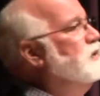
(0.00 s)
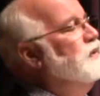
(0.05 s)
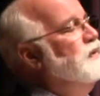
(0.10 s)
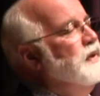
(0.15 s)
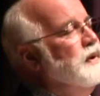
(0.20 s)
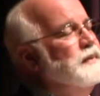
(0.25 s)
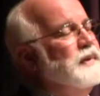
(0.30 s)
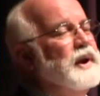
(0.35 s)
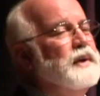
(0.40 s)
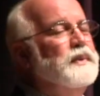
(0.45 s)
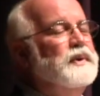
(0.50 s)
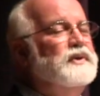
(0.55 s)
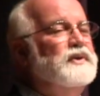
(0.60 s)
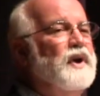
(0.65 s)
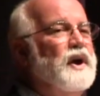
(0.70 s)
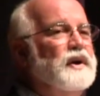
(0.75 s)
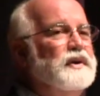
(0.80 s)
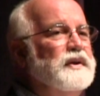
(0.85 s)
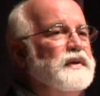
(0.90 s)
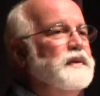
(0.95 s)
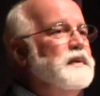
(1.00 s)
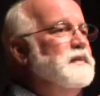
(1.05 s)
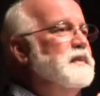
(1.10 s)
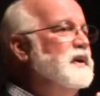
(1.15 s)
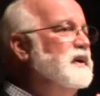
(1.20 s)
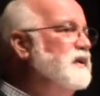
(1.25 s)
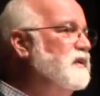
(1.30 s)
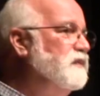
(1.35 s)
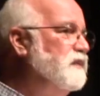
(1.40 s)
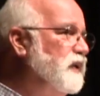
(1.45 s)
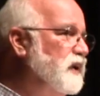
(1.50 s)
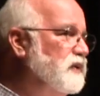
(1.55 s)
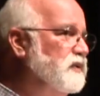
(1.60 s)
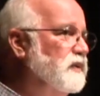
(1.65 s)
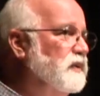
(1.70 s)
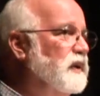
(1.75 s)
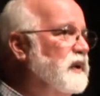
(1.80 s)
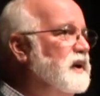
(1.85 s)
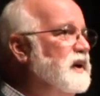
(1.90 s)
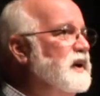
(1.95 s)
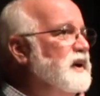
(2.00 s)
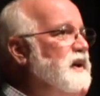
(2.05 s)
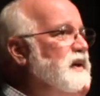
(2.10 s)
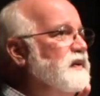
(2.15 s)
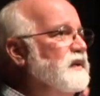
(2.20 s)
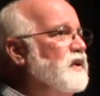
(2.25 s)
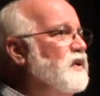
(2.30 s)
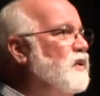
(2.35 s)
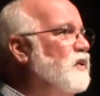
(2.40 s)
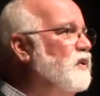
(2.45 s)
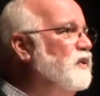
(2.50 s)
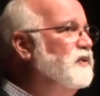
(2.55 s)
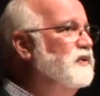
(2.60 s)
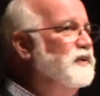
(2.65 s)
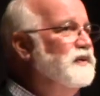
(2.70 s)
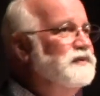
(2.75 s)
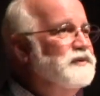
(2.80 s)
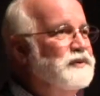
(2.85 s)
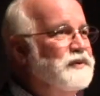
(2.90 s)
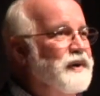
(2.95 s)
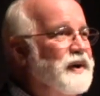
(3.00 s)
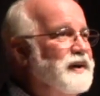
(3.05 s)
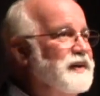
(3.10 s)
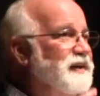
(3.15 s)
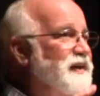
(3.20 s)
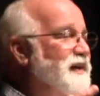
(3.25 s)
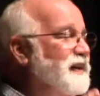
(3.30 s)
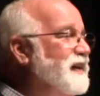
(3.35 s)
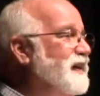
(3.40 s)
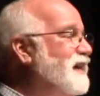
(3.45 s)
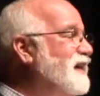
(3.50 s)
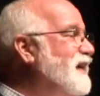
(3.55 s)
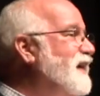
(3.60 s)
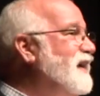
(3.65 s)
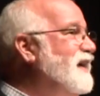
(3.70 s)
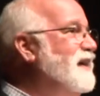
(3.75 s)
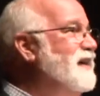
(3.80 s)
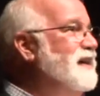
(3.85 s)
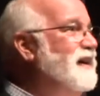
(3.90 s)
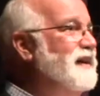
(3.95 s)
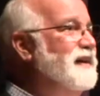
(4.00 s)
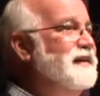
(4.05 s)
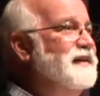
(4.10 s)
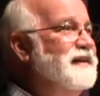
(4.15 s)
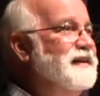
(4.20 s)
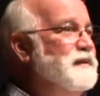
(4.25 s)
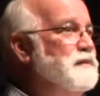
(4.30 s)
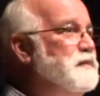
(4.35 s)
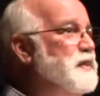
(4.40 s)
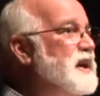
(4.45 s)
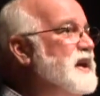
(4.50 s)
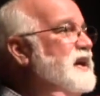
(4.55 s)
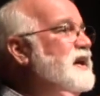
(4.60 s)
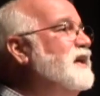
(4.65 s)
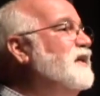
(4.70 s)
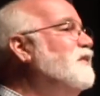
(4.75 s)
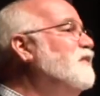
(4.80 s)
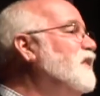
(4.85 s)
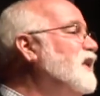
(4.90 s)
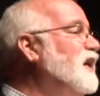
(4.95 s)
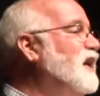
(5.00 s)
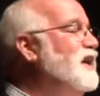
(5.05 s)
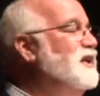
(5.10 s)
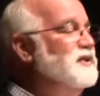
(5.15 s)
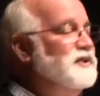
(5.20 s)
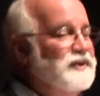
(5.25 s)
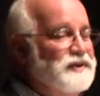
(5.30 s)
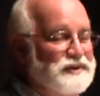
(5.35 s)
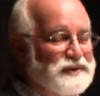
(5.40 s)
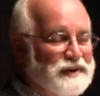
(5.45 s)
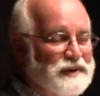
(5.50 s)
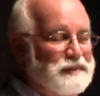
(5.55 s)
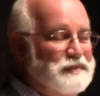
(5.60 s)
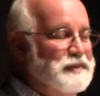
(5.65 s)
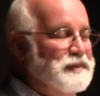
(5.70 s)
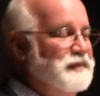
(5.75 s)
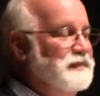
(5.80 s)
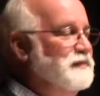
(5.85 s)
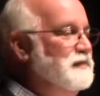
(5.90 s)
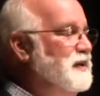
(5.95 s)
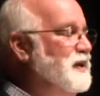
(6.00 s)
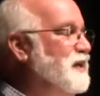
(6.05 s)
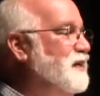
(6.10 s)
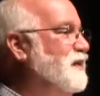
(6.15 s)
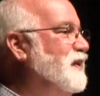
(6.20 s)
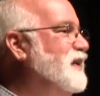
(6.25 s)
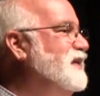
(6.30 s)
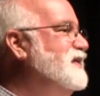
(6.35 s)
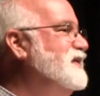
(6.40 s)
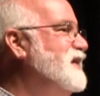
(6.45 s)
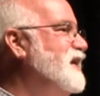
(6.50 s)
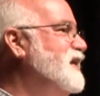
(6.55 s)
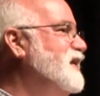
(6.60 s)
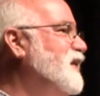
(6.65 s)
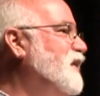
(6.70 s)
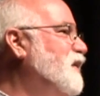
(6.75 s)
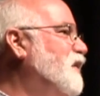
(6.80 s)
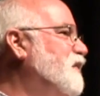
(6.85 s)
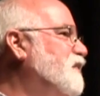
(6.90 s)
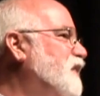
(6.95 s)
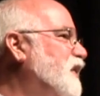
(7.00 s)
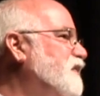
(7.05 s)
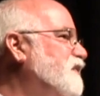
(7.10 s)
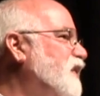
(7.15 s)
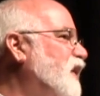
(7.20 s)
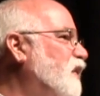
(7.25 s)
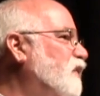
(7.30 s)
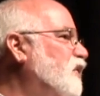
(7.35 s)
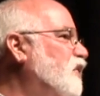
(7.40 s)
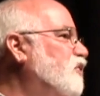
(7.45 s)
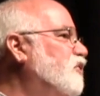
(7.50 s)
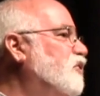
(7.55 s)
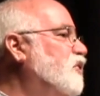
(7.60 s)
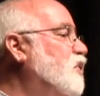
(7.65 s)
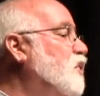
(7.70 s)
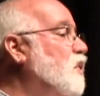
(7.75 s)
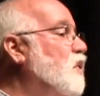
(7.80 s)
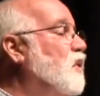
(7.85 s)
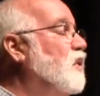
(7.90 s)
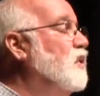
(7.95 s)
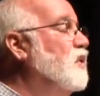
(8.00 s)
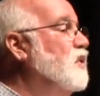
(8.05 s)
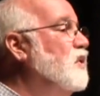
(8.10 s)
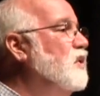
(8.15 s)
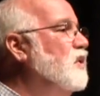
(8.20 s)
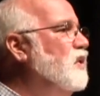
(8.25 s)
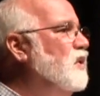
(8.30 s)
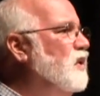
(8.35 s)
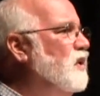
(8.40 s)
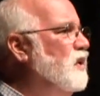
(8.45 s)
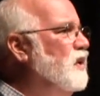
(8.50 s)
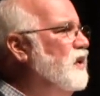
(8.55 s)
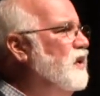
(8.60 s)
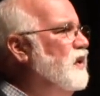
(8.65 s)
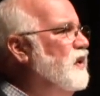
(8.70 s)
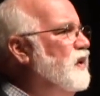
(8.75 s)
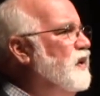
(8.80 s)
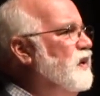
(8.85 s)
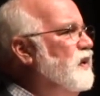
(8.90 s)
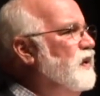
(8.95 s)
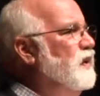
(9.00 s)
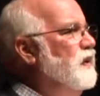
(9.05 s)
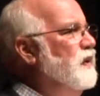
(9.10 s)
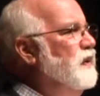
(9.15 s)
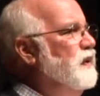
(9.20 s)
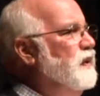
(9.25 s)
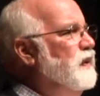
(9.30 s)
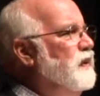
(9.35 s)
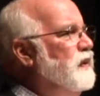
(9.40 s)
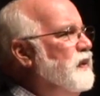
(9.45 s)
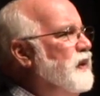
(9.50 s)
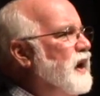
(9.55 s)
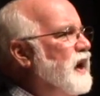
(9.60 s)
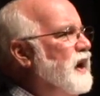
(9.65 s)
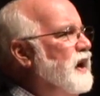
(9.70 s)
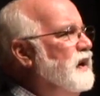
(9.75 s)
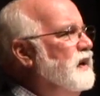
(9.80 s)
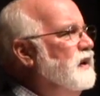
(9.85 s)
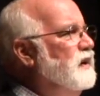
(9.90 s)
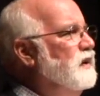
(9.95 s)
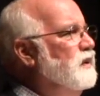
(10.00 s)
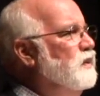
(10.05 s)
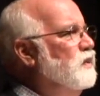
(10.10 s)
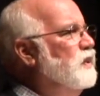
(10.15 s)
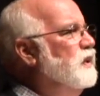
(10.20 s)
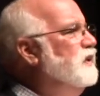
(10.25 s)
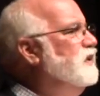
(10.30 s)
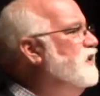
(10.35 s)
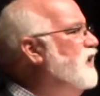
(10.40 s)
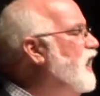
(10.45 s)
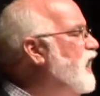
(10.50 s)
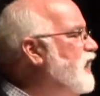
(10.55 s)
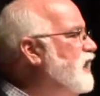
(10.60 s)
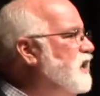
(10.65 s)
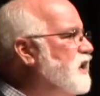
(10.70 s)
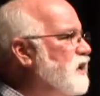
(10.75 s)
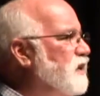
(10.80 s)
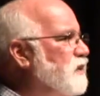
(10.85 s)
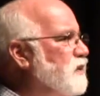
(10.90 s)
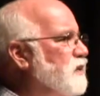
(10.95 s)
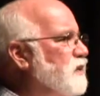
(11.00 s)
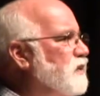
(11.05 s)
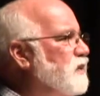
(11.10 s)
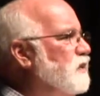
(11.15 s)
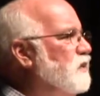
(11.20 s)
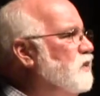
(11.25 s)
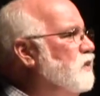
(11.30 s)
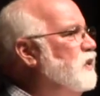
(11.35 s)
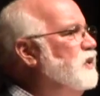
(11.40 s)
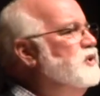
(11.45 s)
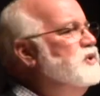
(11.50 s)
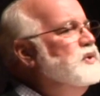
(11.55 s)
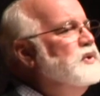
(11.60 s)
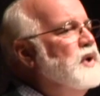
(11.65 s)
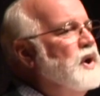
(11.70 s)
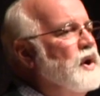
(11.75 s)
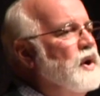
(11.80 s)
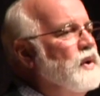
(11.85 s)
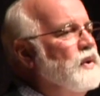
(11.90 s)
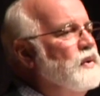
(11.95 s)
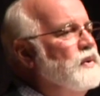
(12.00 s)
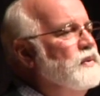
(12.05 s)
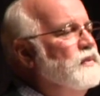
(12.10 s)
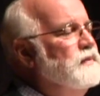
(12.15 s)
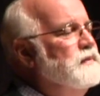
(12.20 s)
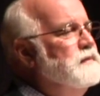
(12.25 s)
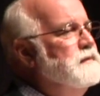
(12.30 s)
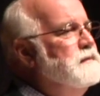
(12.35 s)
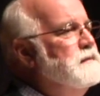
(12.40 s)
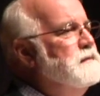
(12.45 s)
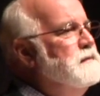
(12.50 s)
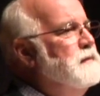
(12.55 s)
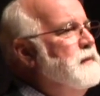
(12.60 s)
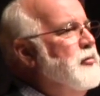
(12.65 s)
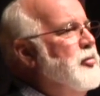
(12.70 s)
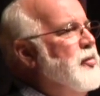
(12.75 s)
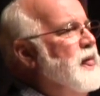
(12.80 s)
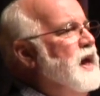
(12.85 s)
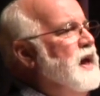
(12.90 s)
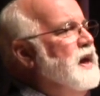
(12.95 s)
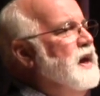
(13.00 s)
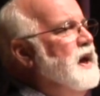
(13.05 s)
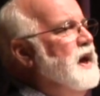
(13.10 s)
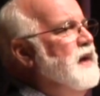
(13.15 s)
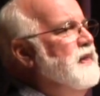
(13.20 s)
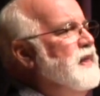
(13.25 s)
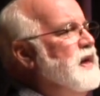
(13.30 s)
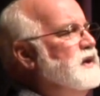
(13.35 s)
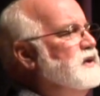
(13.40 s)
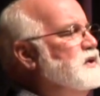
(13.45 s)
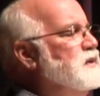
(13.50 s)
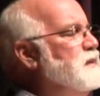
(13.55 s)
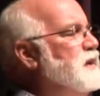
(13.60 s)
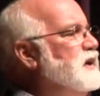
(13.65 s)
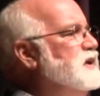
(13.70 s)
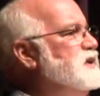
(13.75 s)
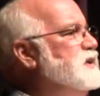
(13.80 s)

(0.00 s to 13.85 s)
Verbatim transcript: to them, and I would talk to them individually, and in the course of trying to be in relationship, you know, I'd say, you know, if I found a school that would take you, would you go? And then to my